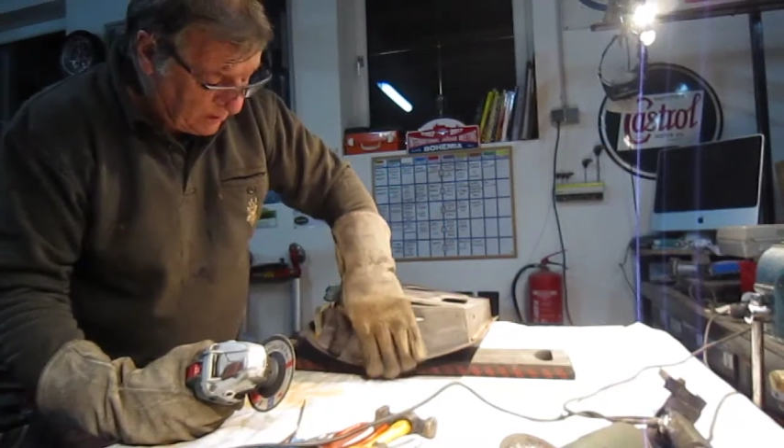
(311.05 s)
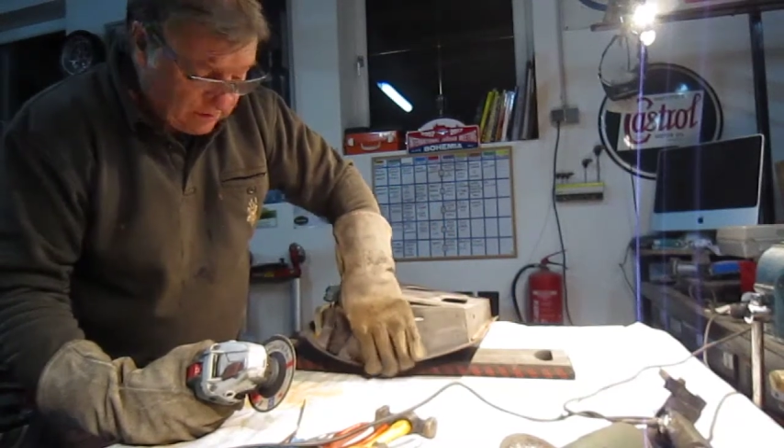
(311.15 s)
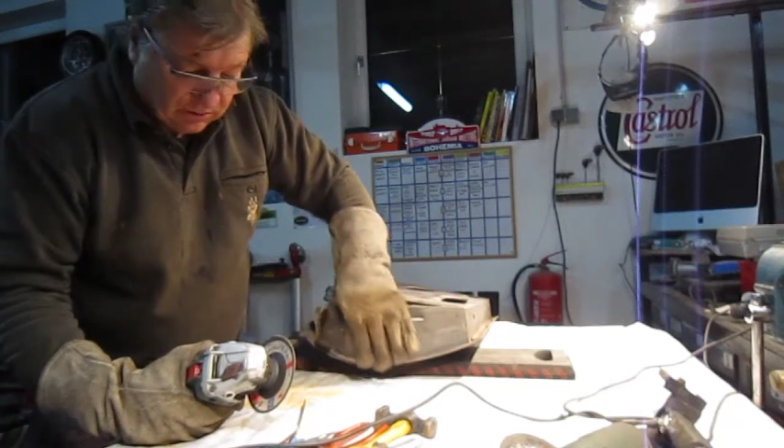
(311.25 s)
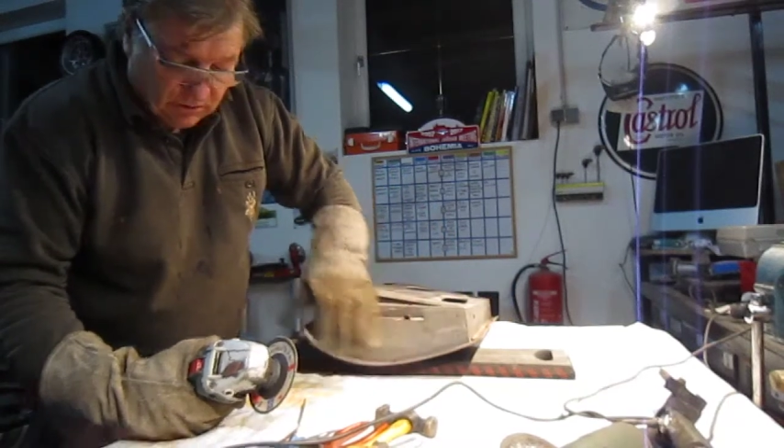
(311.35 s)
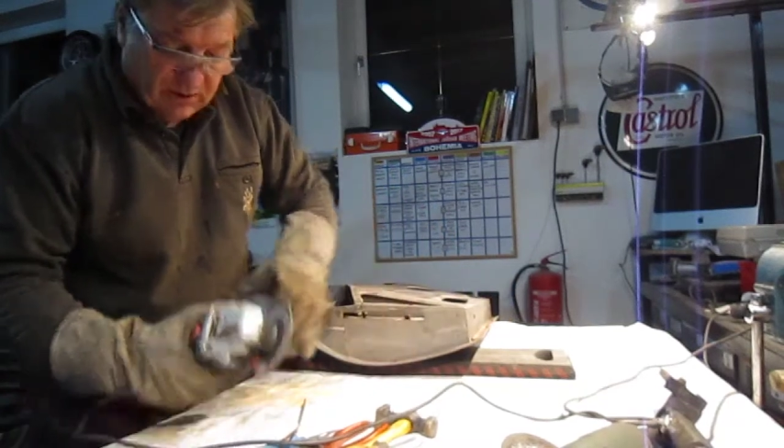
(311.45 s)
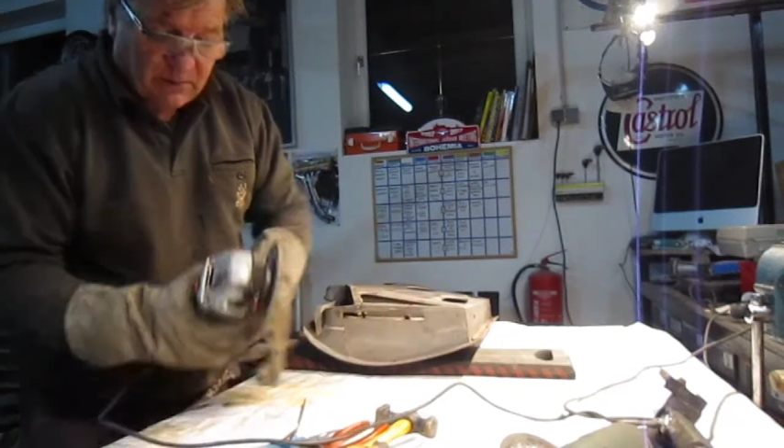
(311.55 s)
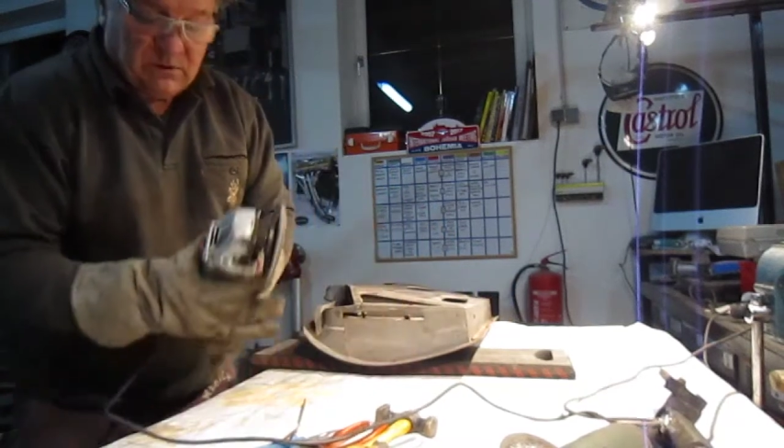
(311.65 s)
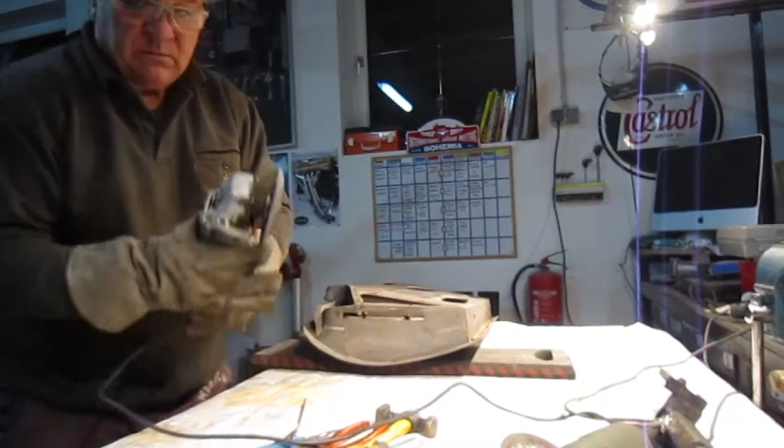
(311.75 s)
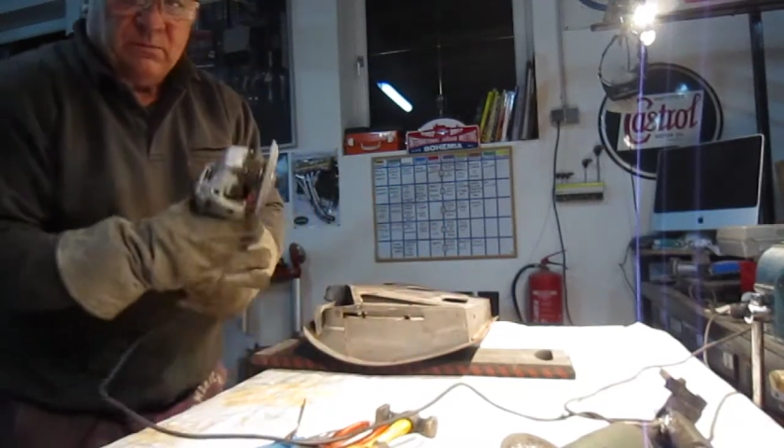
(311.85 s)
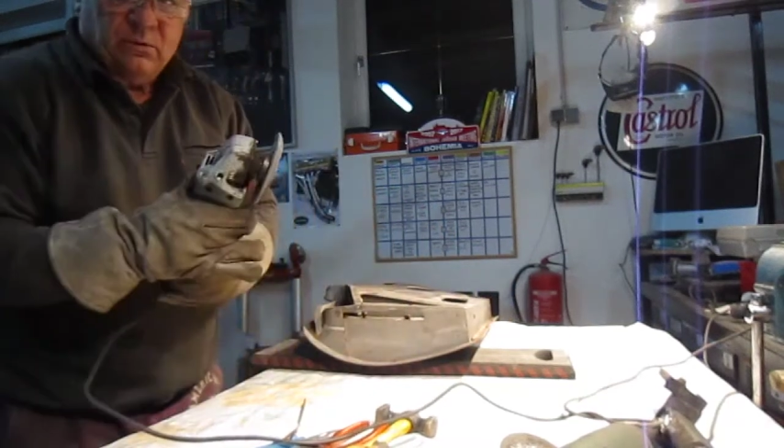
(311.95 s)
You can do that
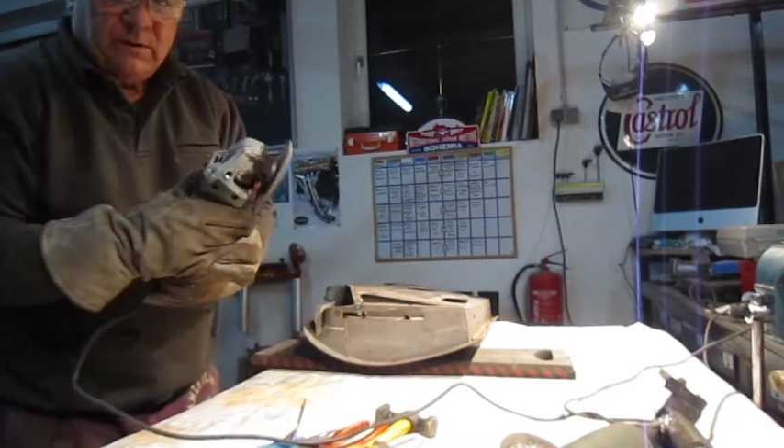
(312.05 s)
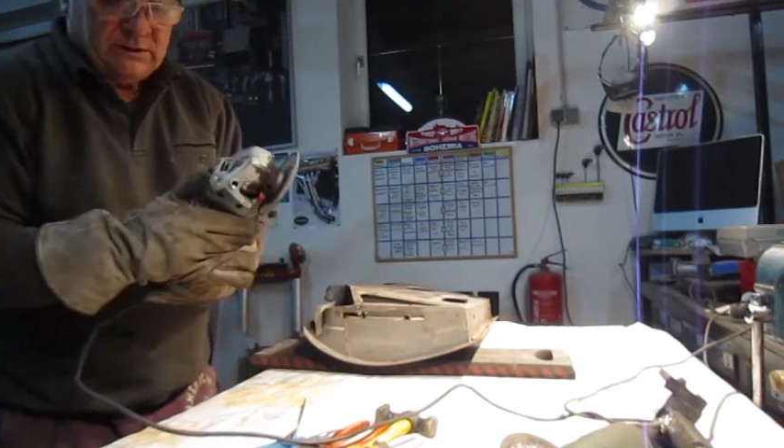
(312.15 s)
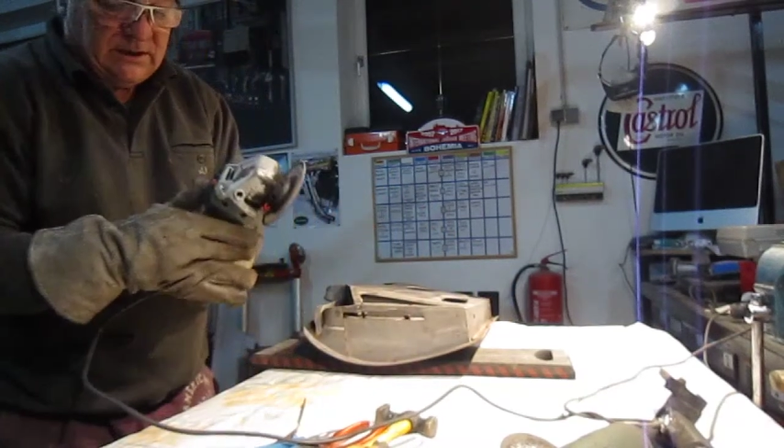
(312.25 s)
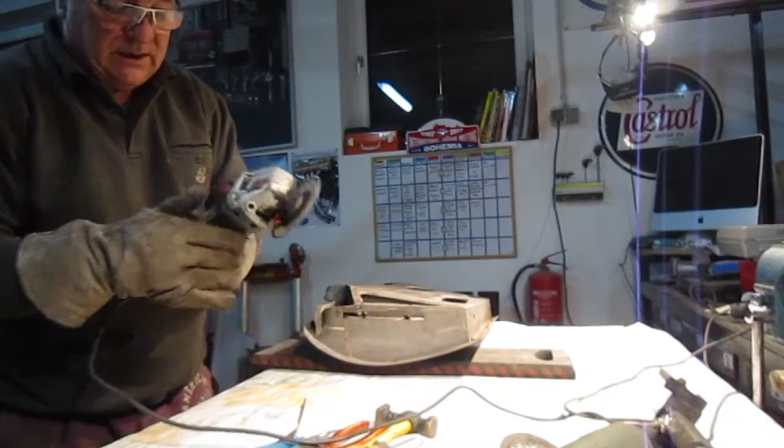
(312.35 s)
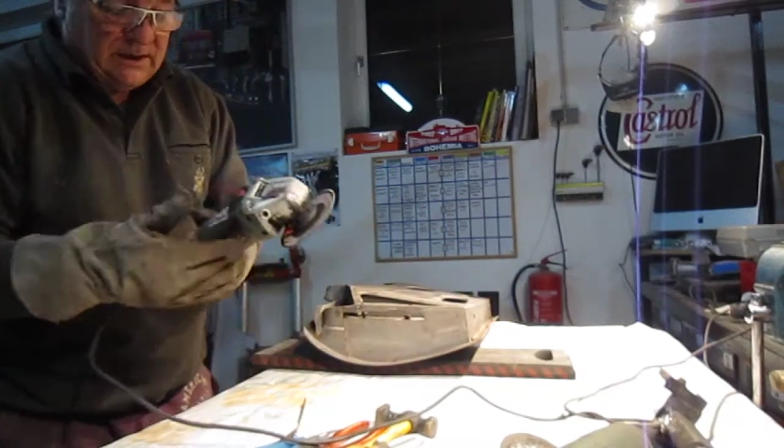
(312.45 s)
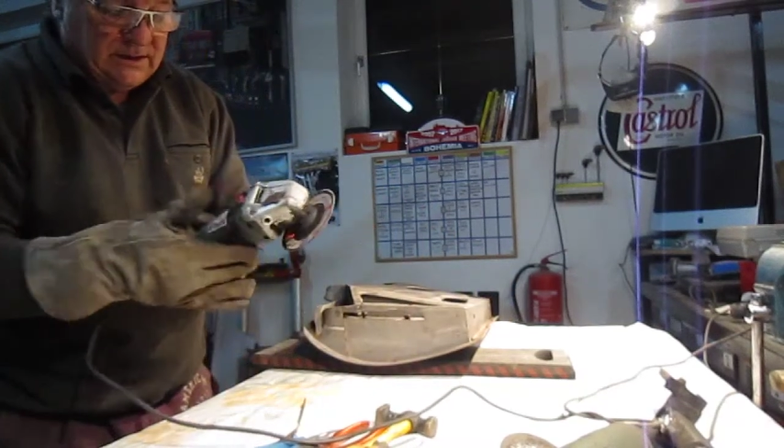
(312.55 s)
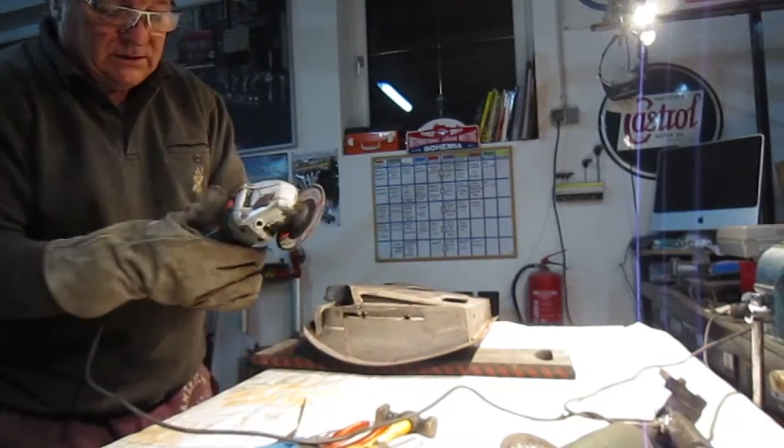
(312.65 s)
with almost heat